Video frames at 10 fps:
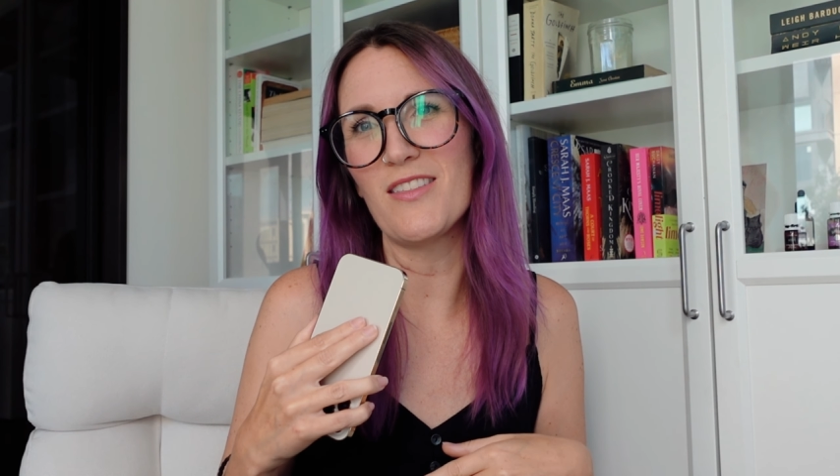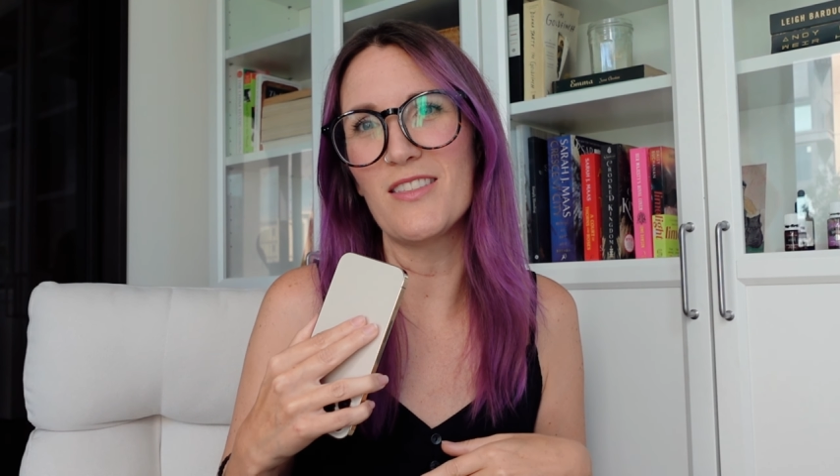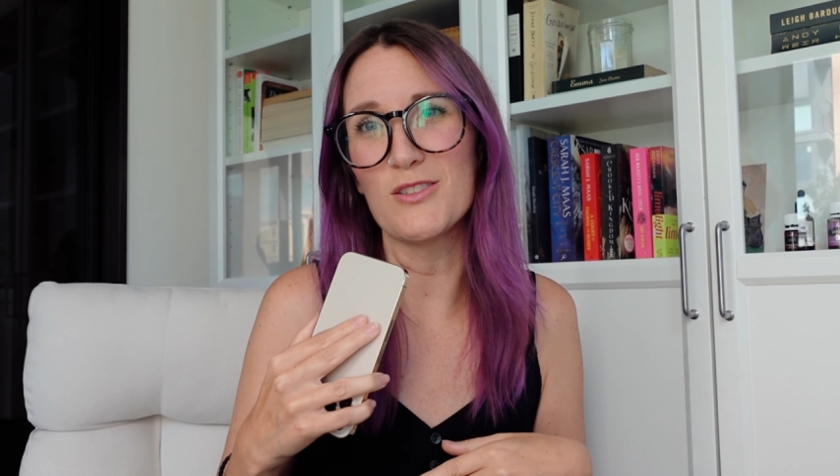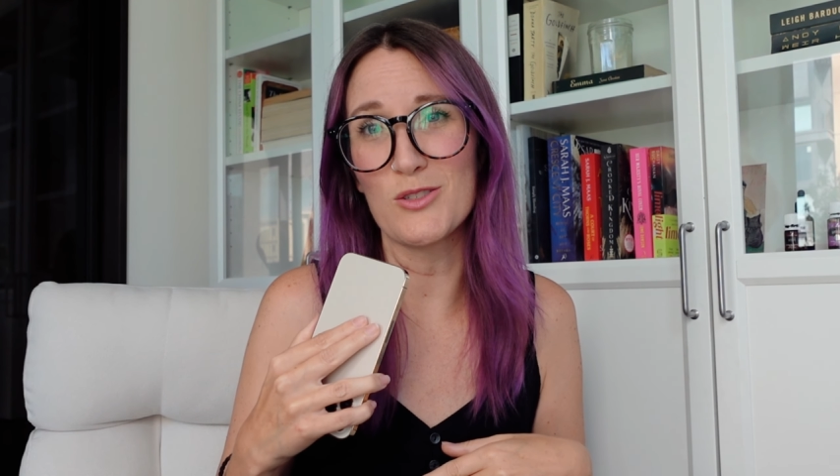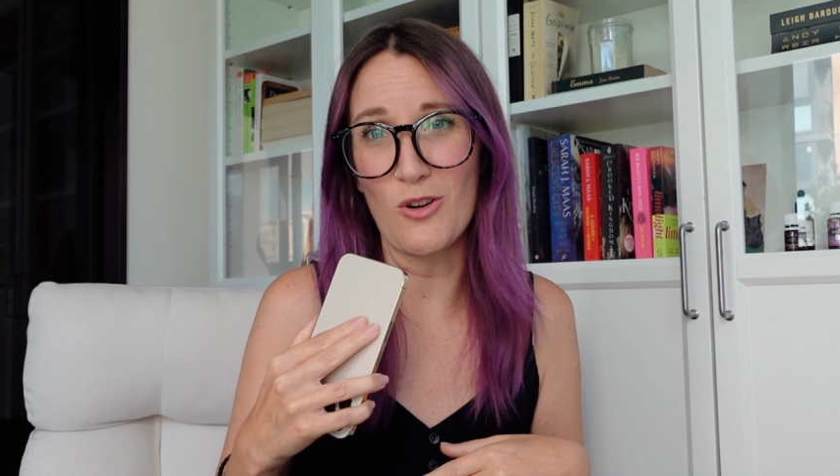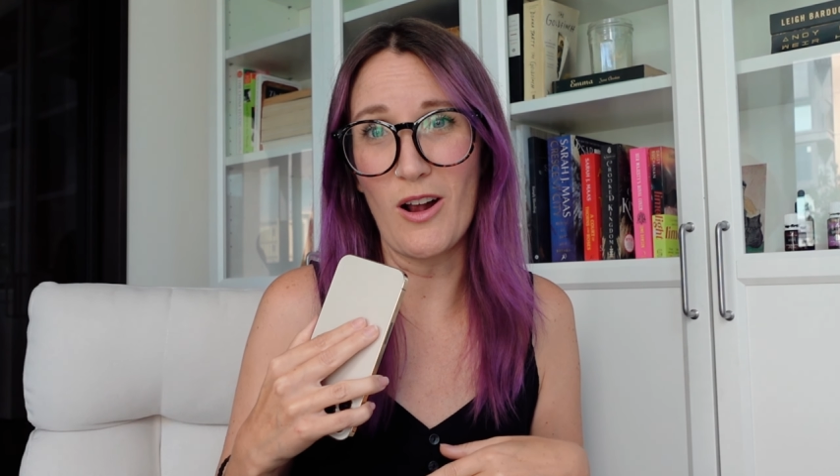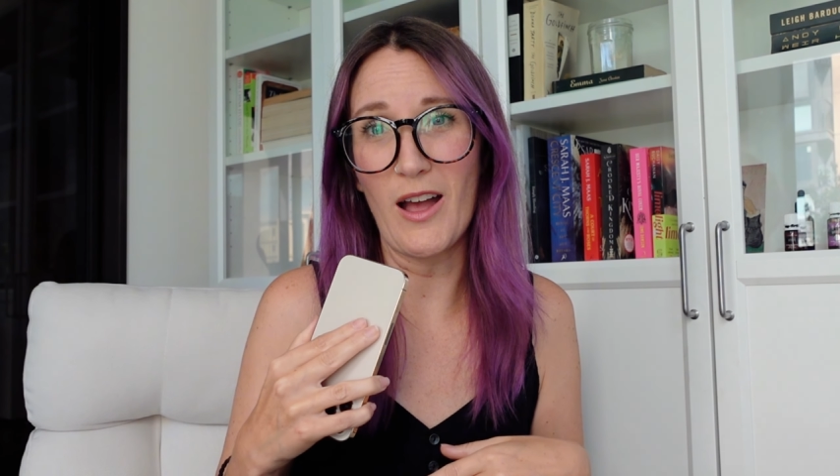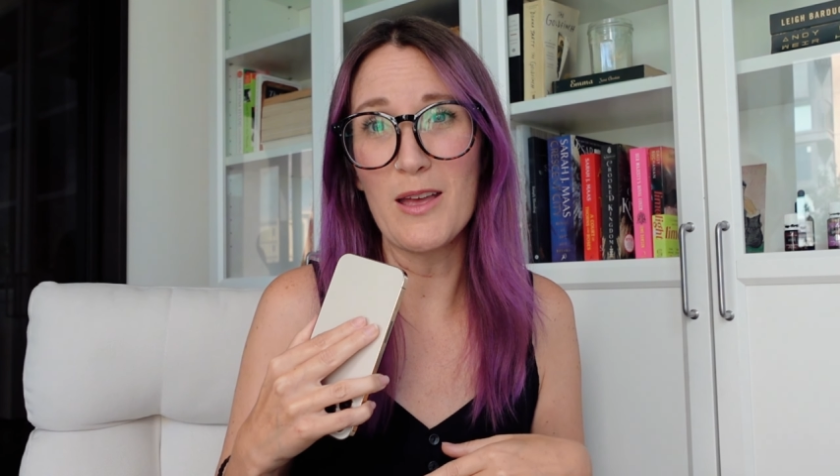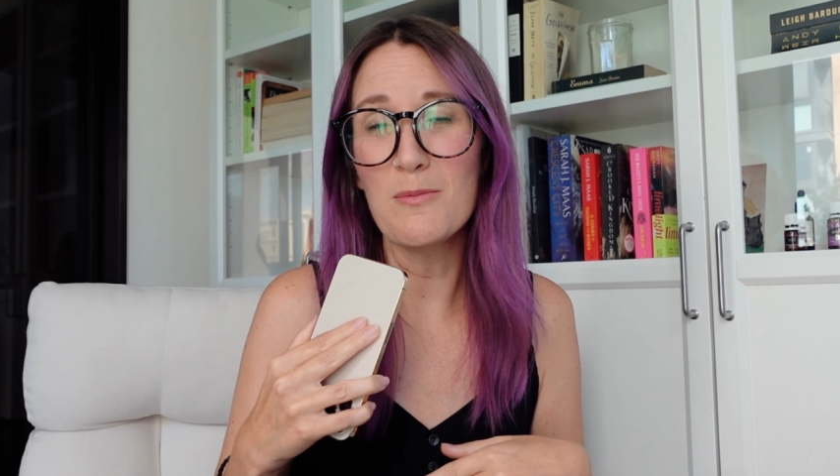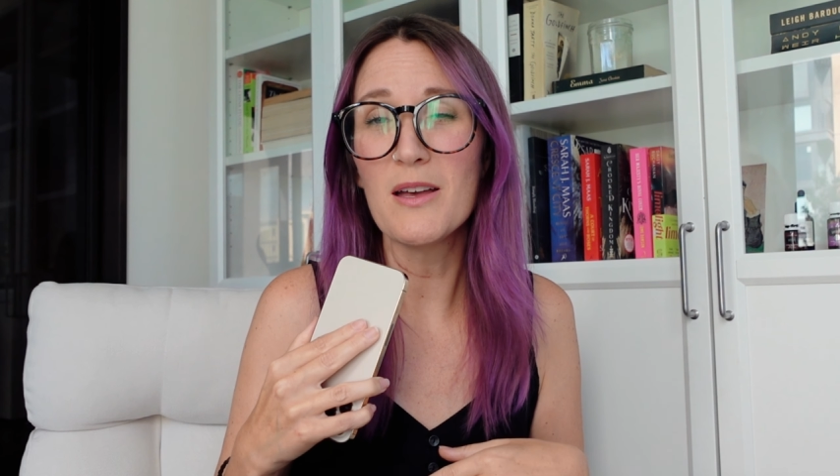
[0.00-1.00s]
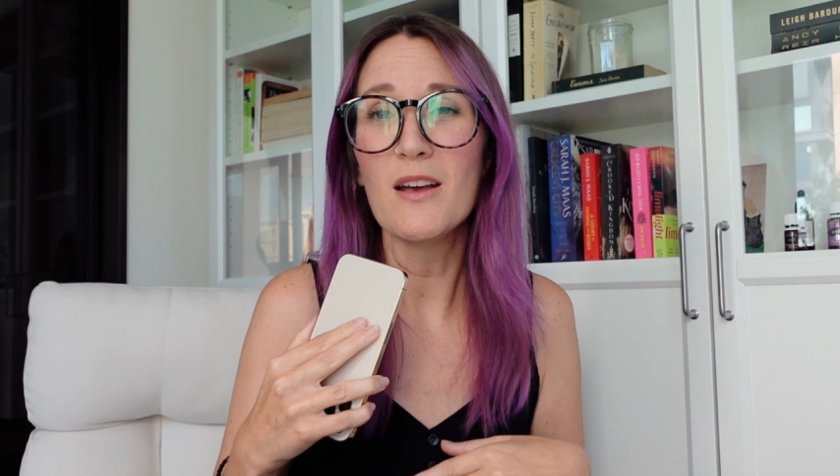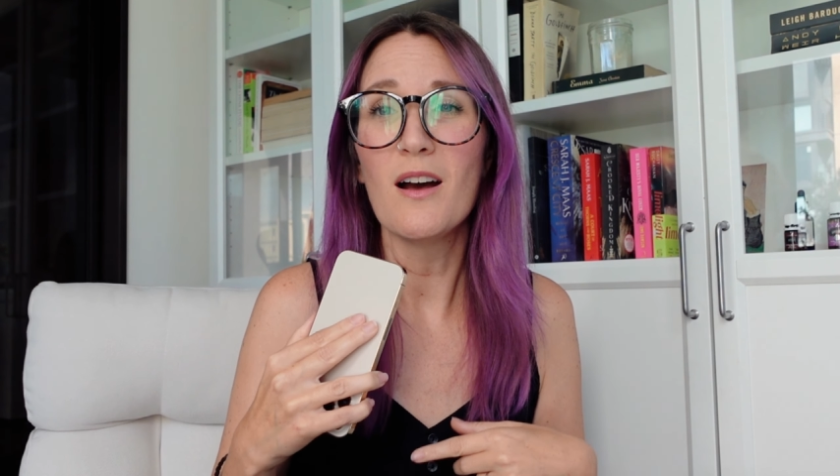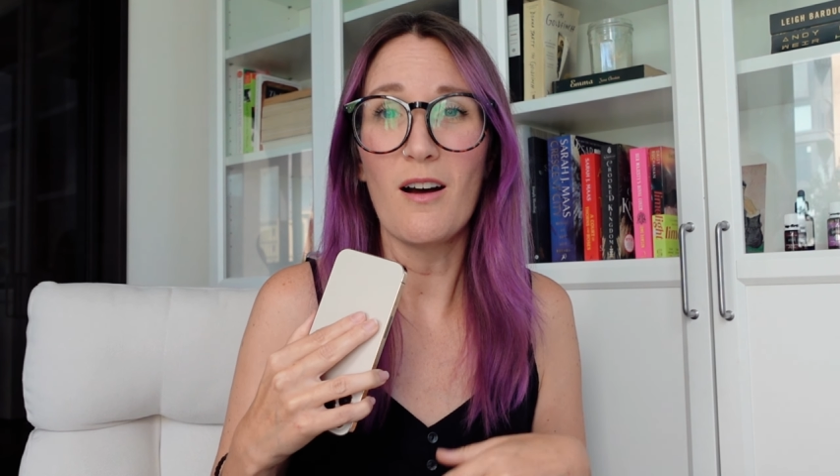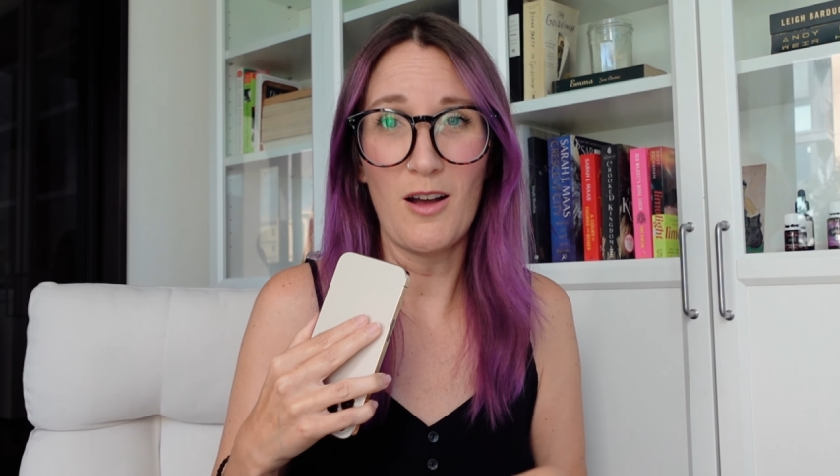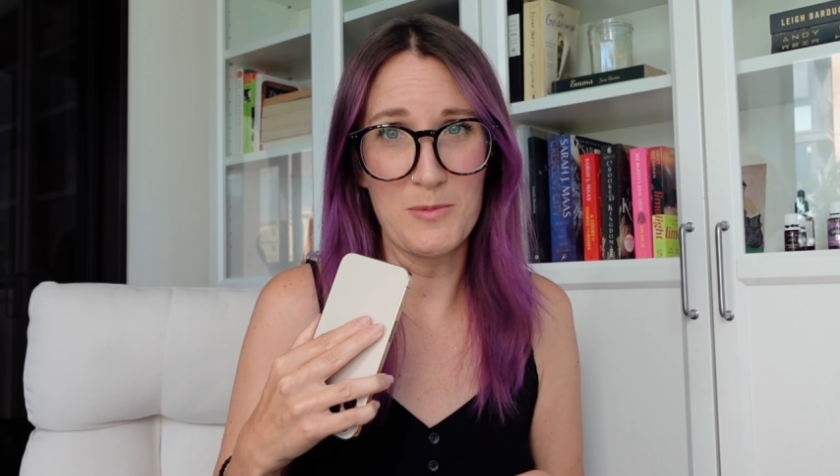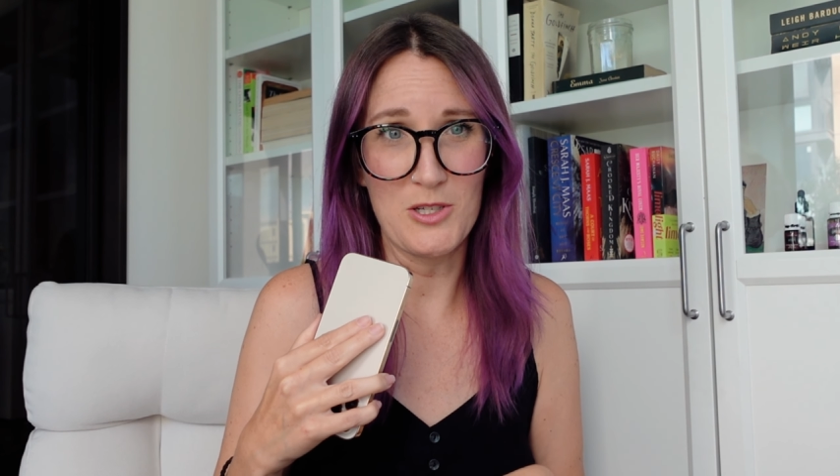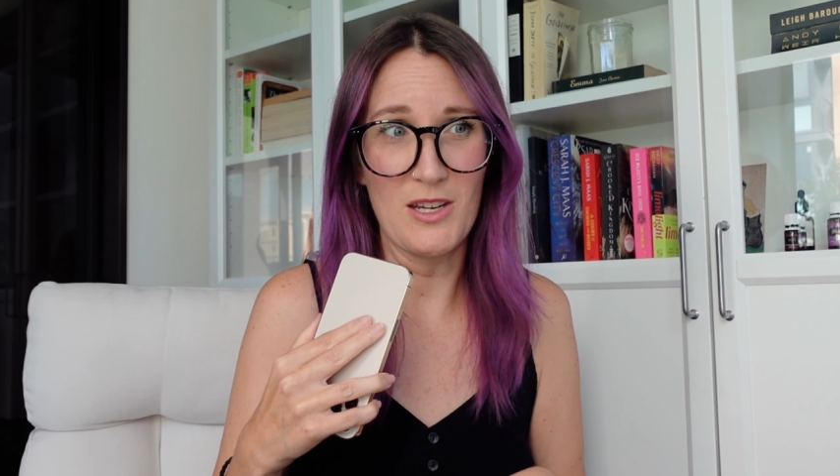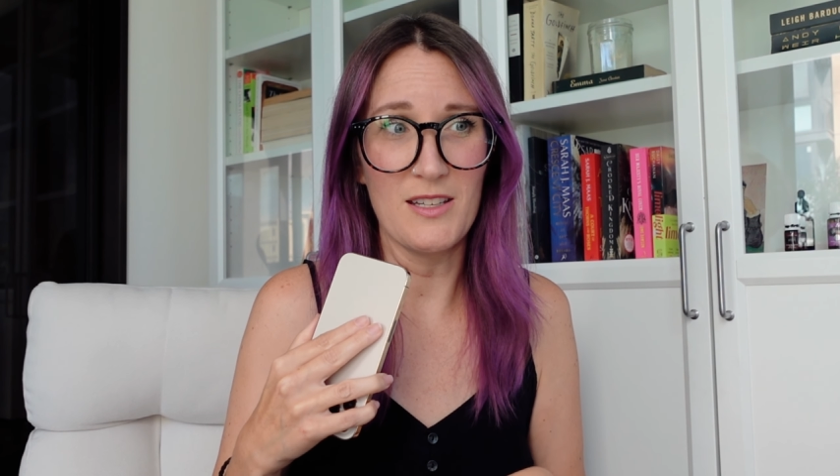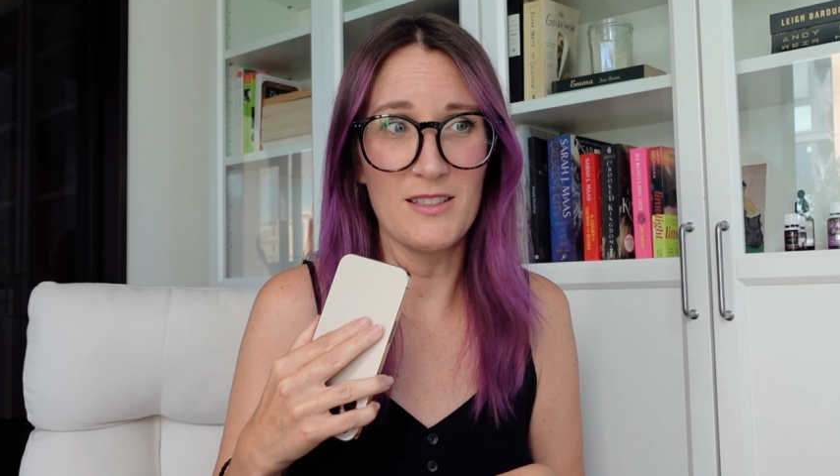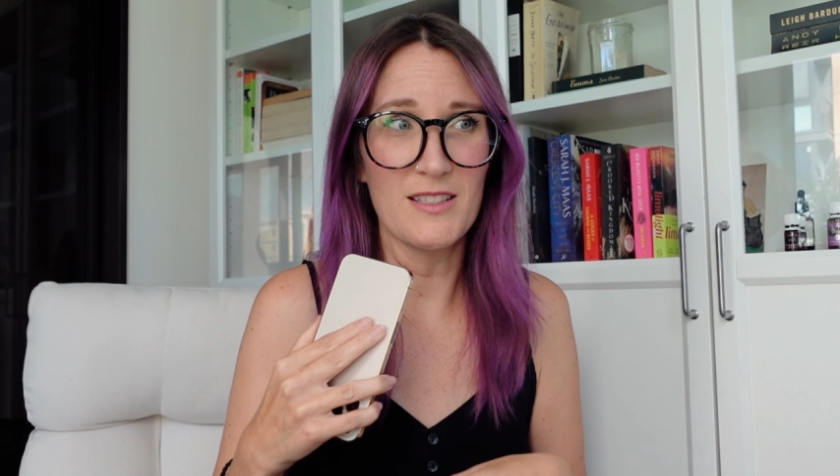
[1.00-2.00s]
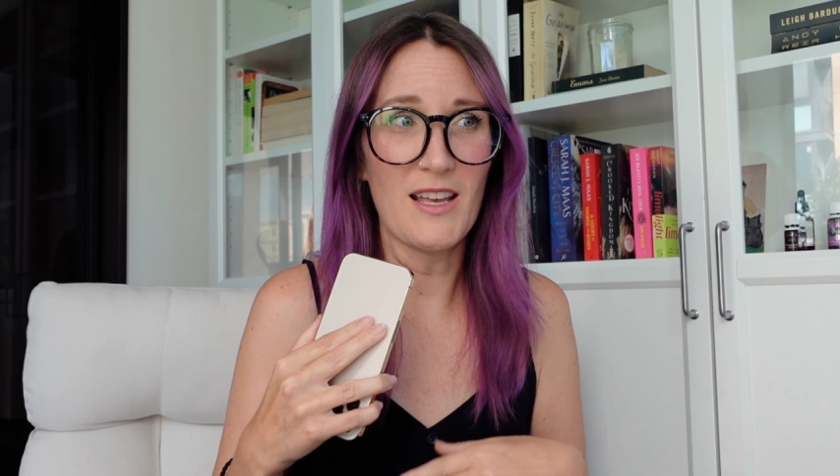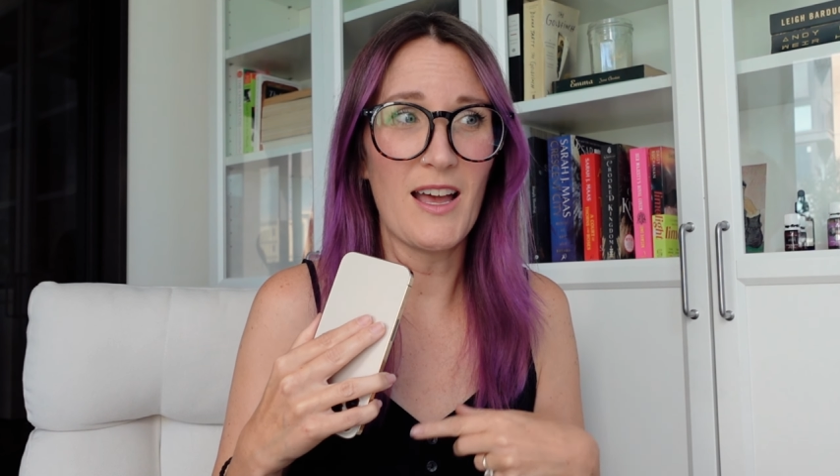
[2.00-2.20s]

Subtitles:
the Scribe options.